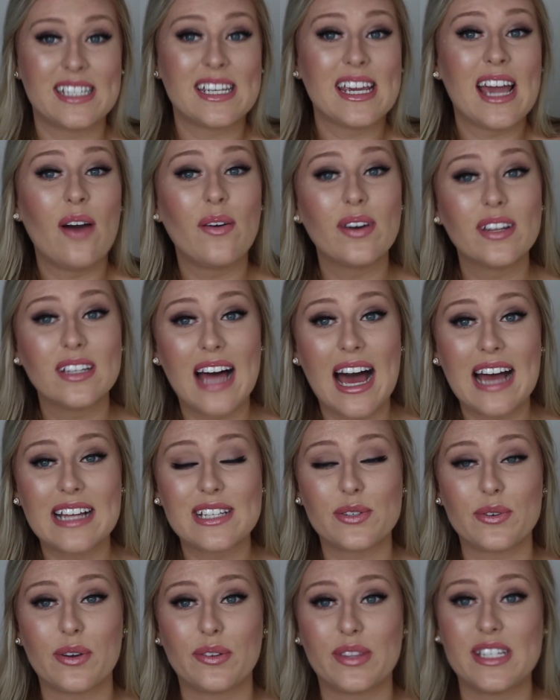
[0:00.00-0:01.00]
See how it
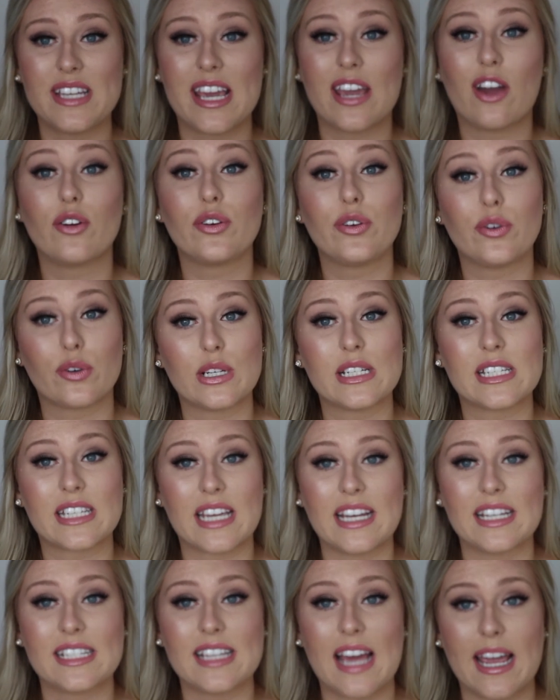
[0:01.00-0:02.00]
lasts throughout the day on your
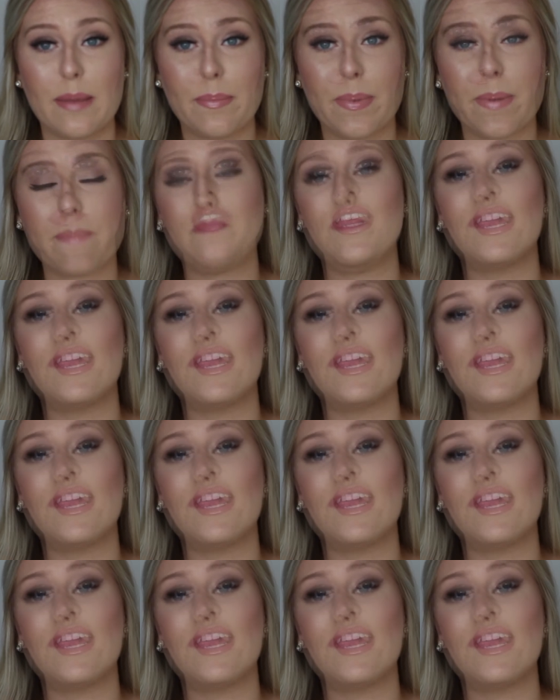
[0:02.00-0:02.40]
skin type.